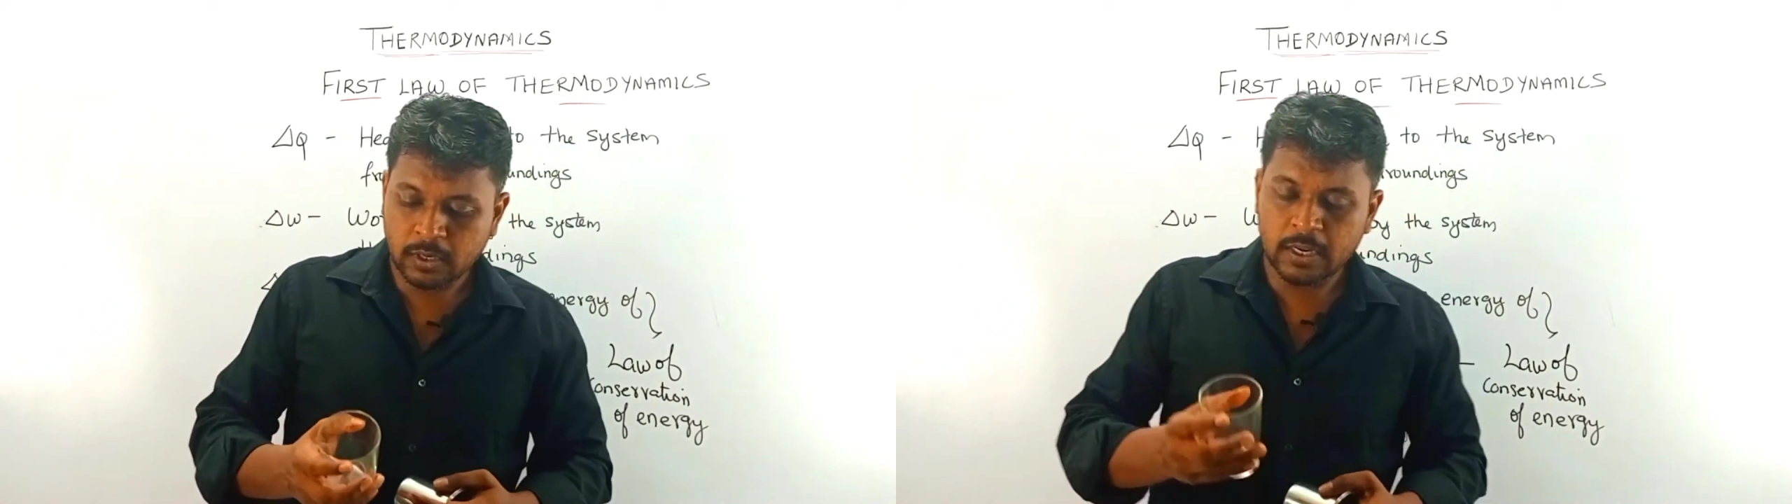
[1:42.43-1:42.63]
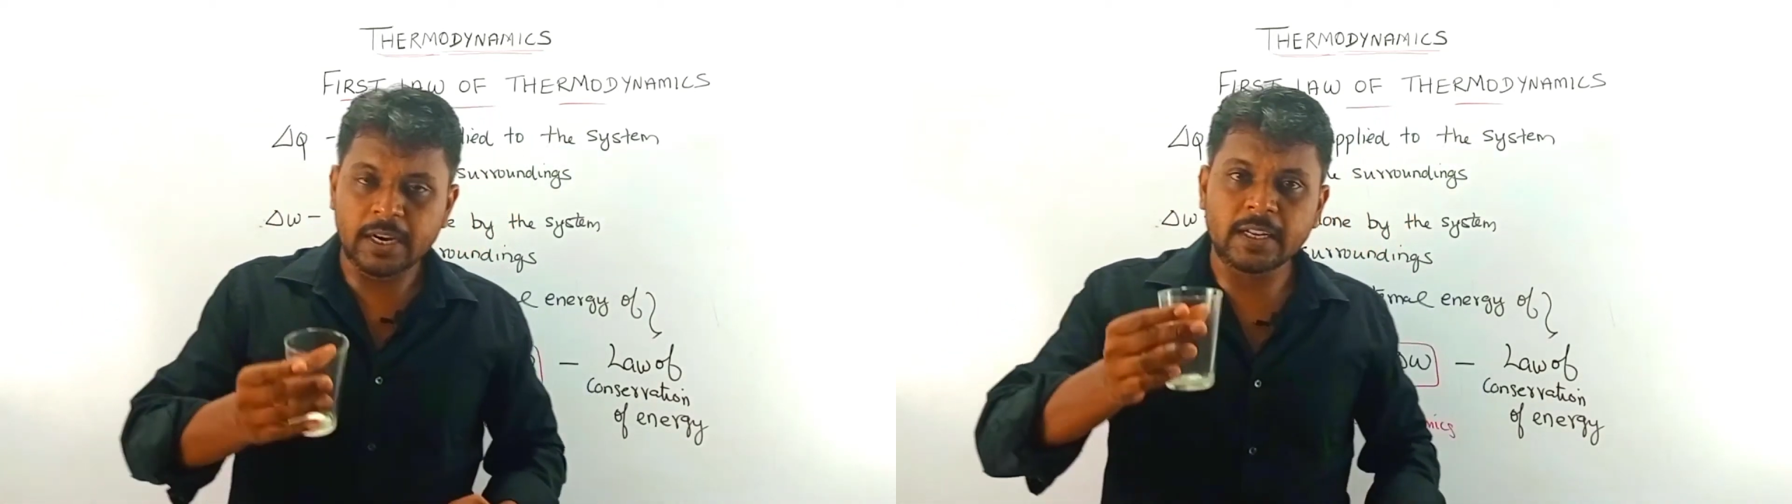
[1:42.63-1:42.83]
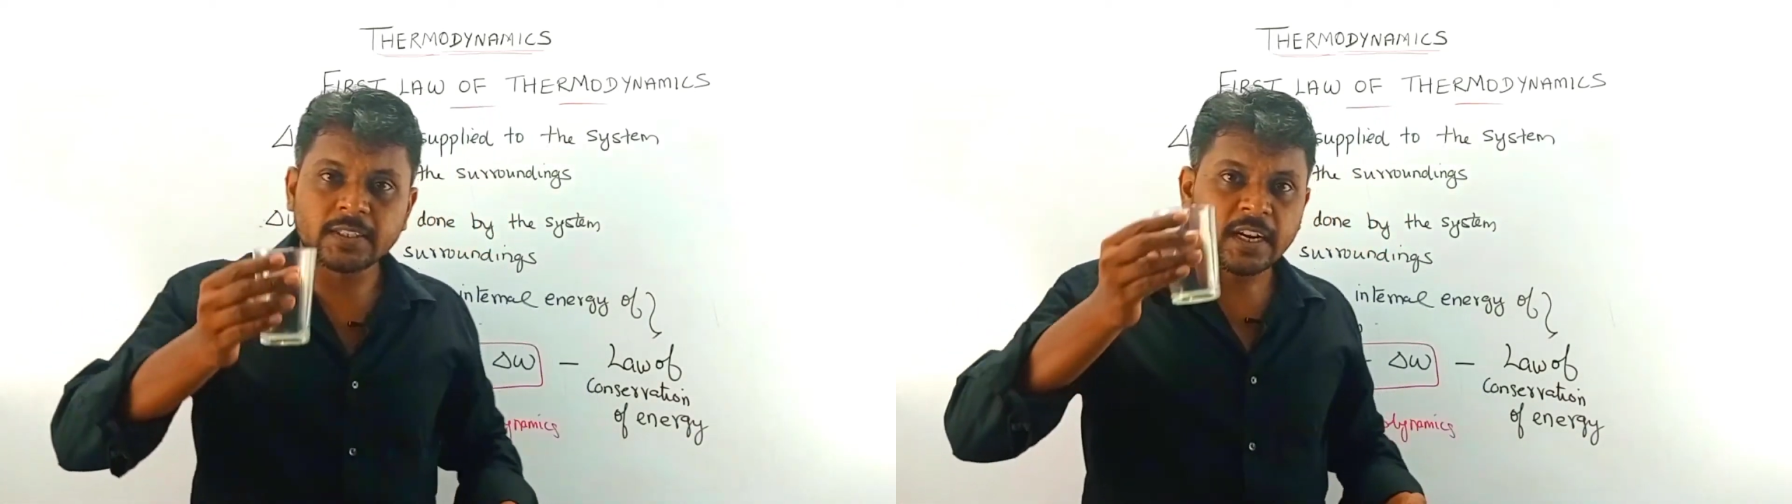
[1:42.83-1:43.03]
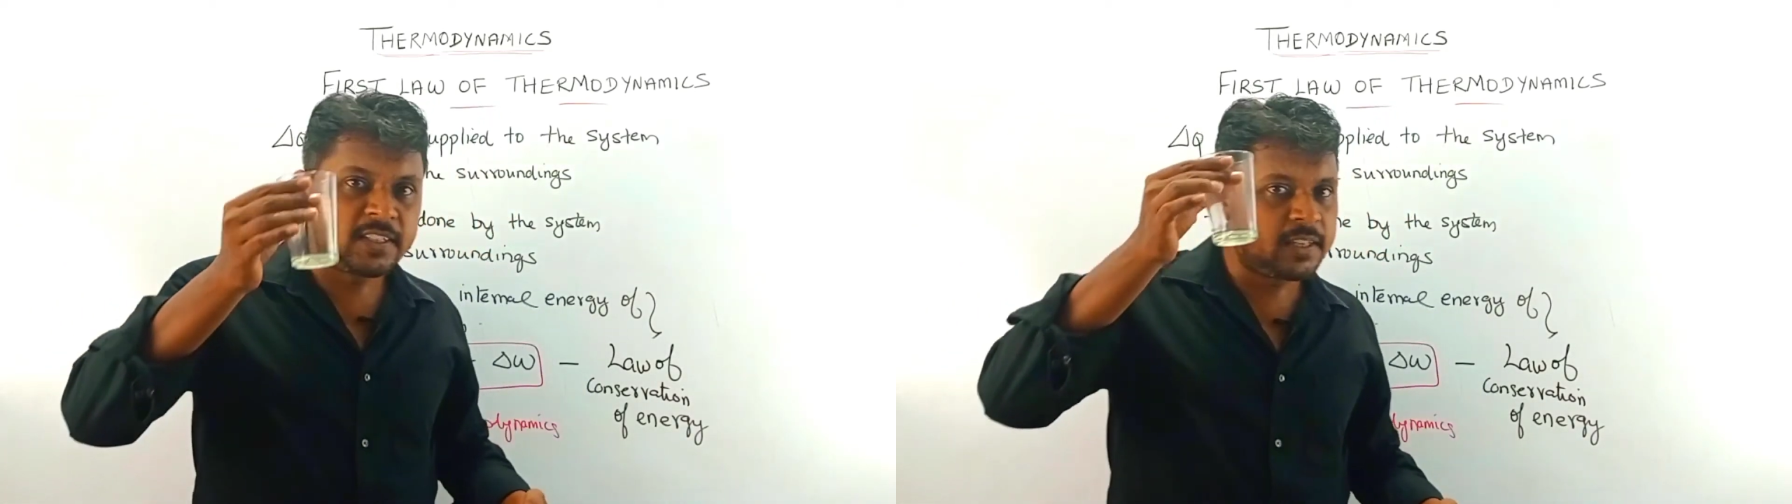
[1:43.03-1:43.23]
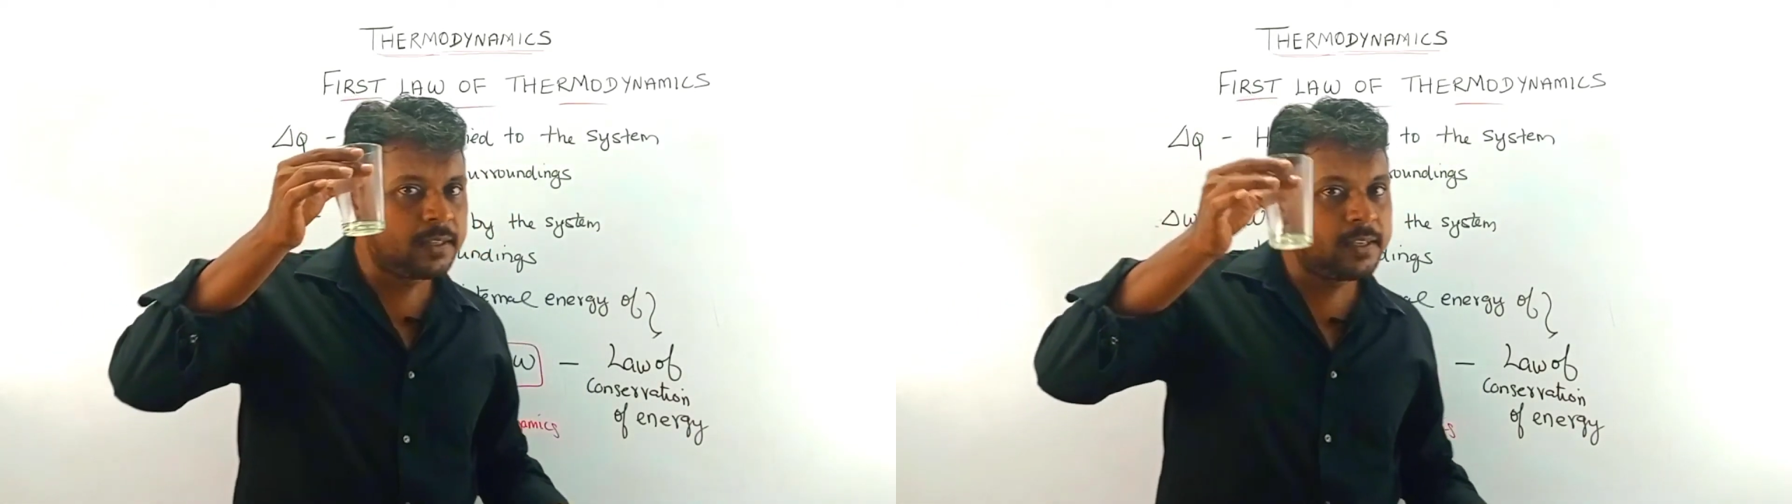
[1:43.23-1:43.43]
let us
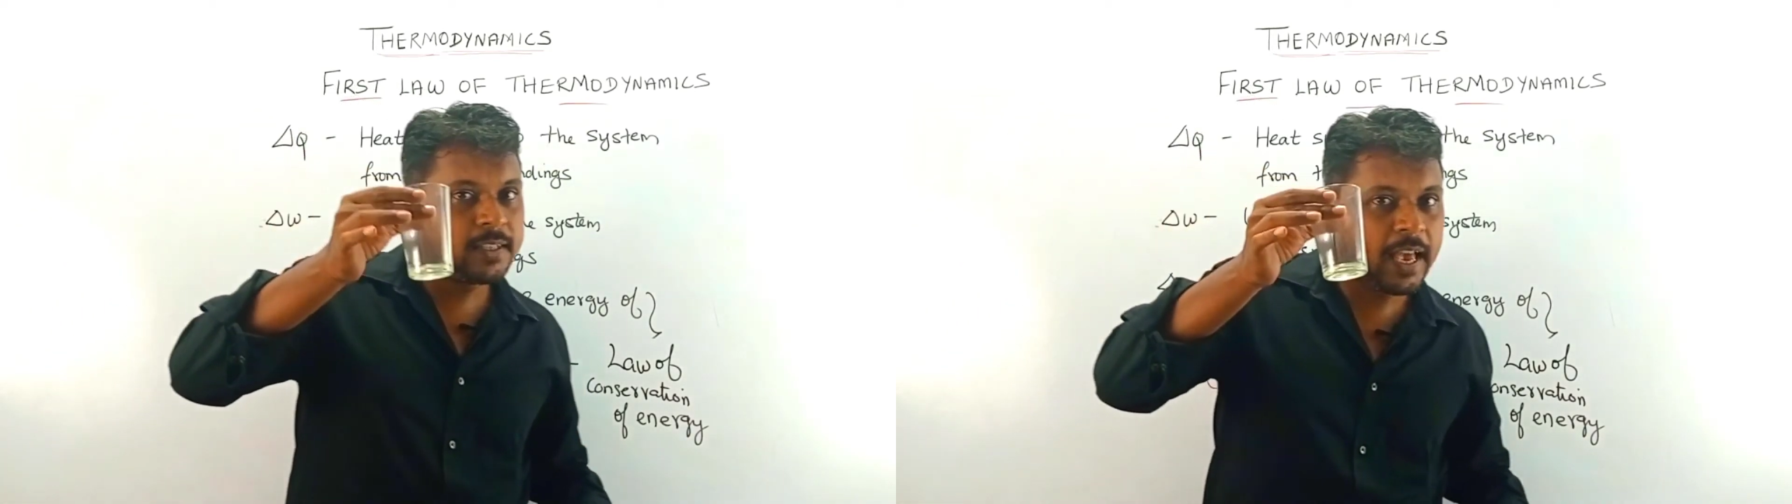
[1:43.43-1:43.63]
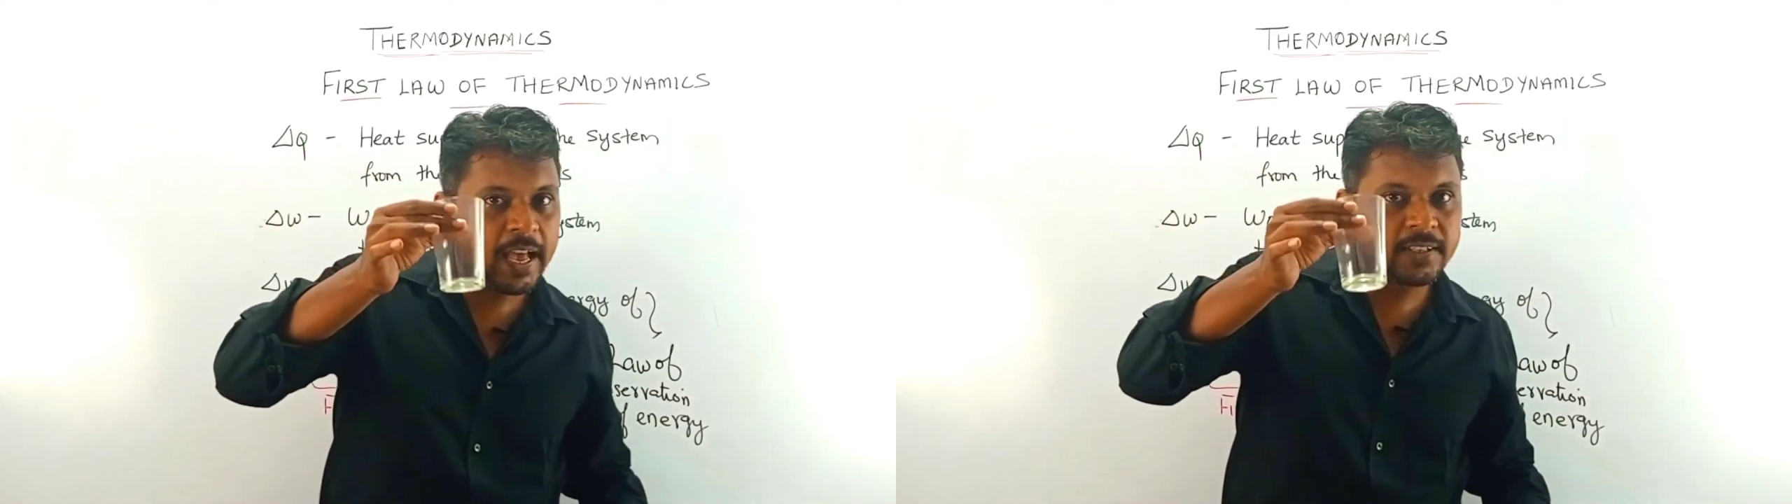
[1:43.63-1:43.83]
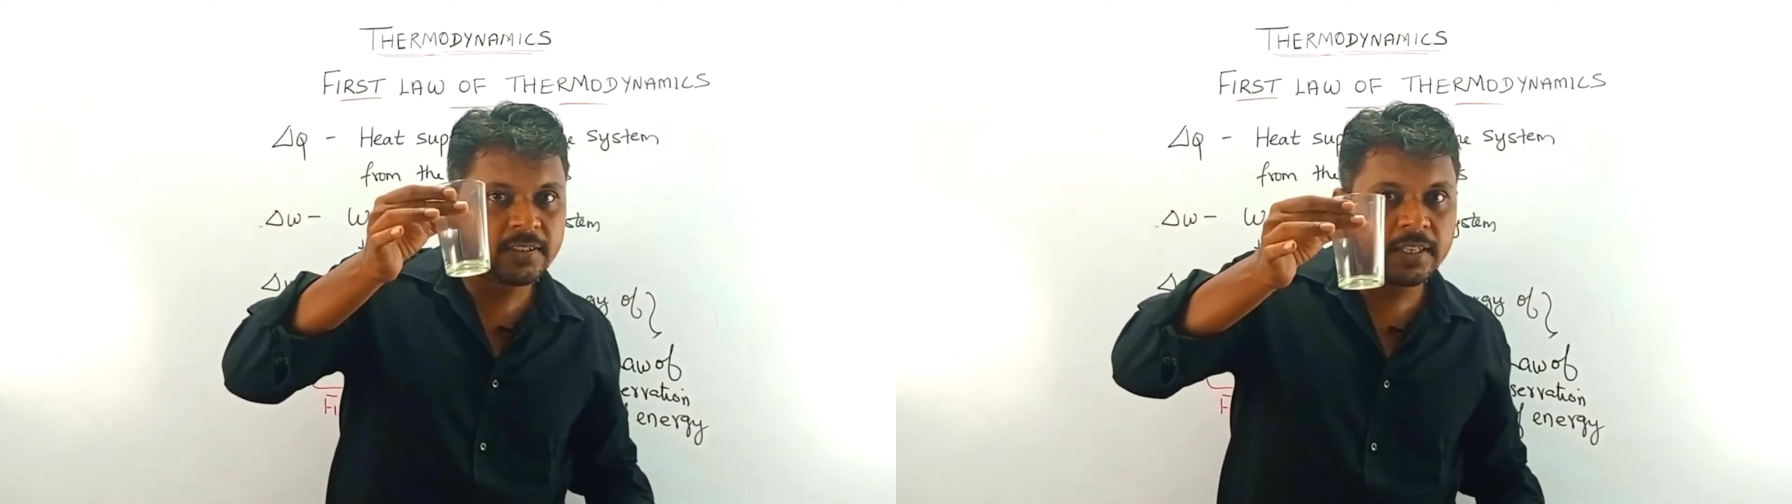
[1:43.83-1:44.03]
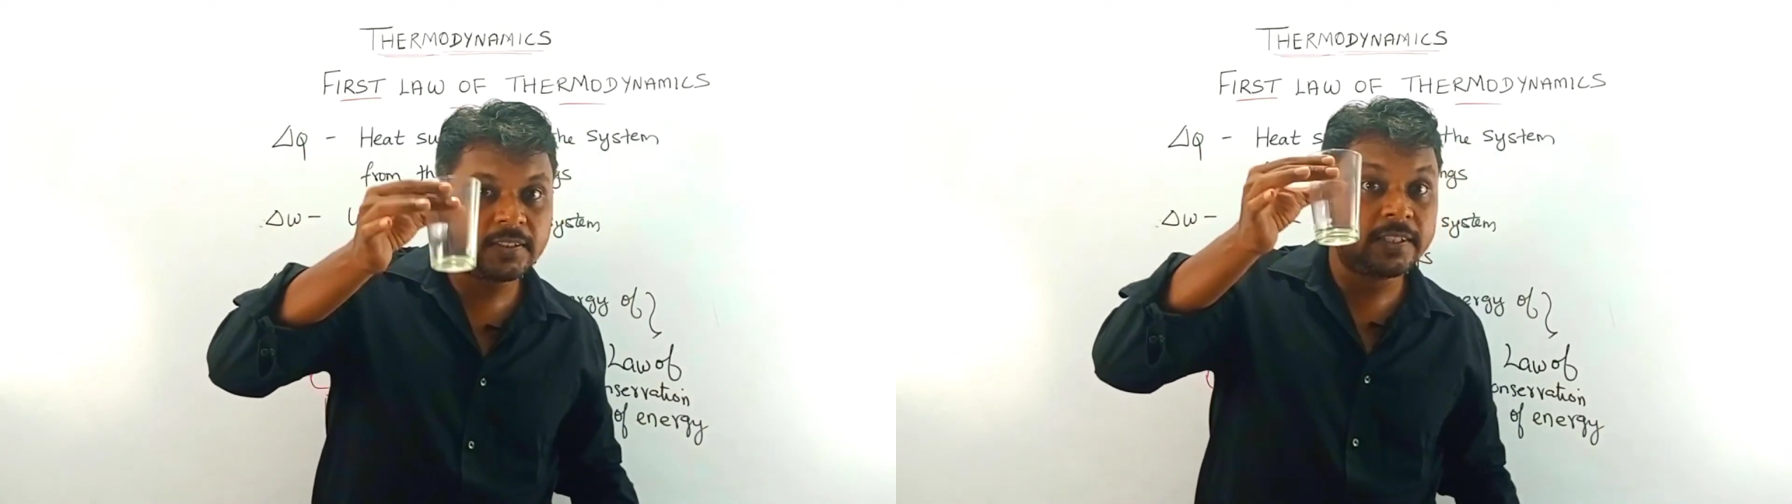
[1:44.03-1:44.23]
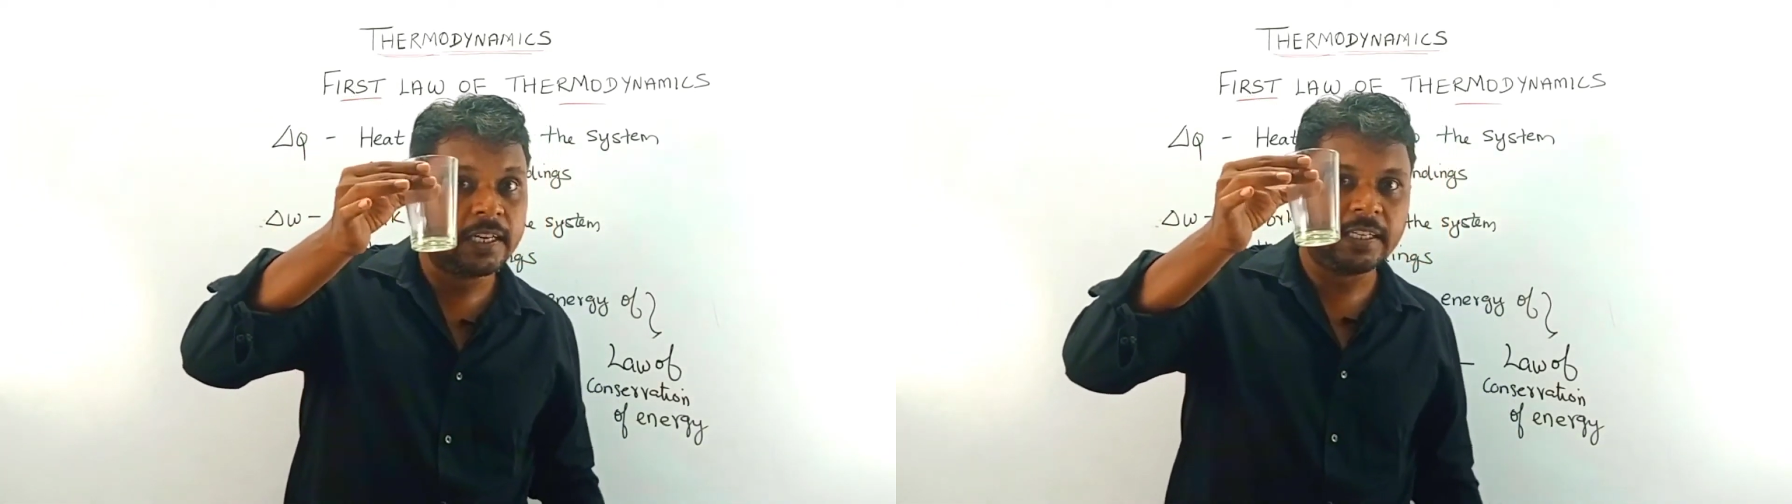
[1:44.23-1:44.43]
consider this as a
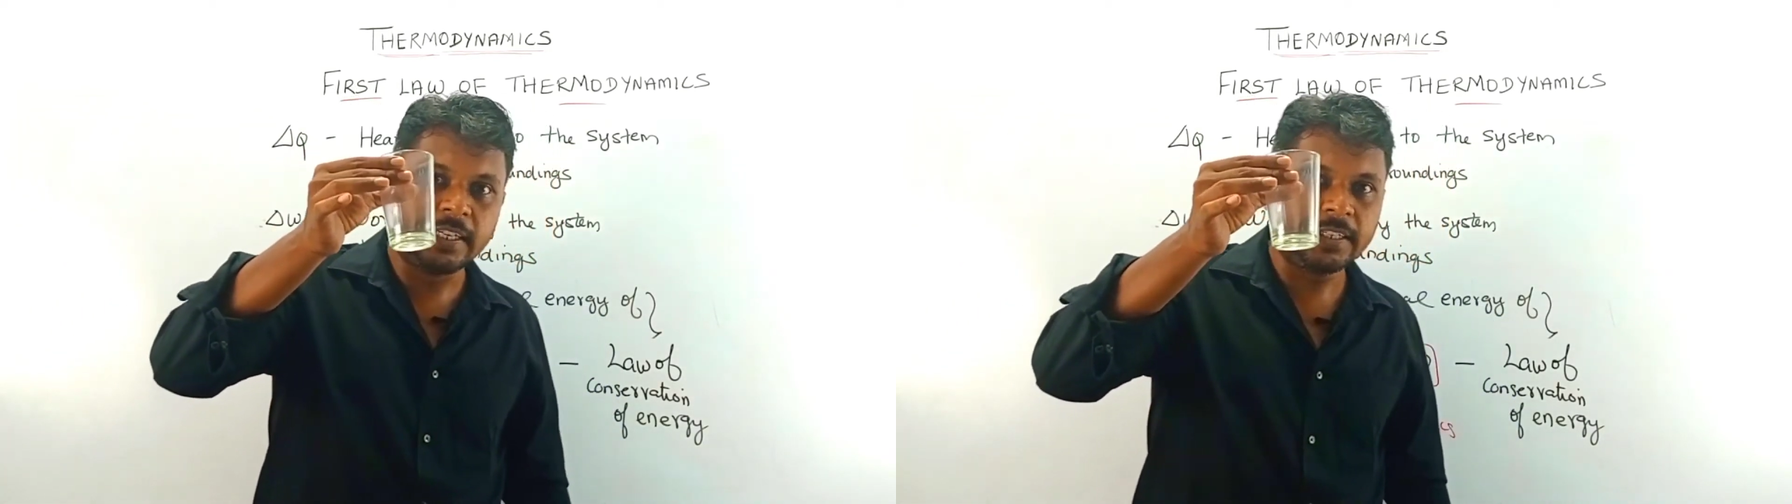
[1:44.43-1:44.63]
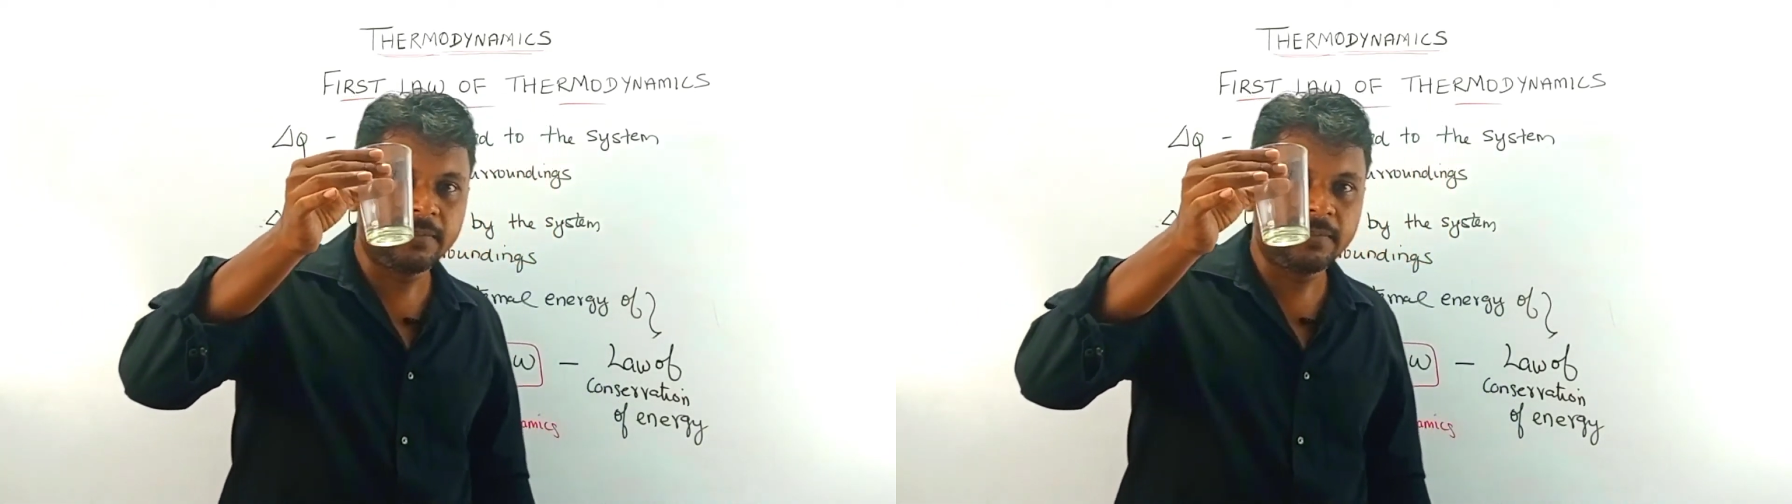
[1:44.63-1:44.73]
cylinder.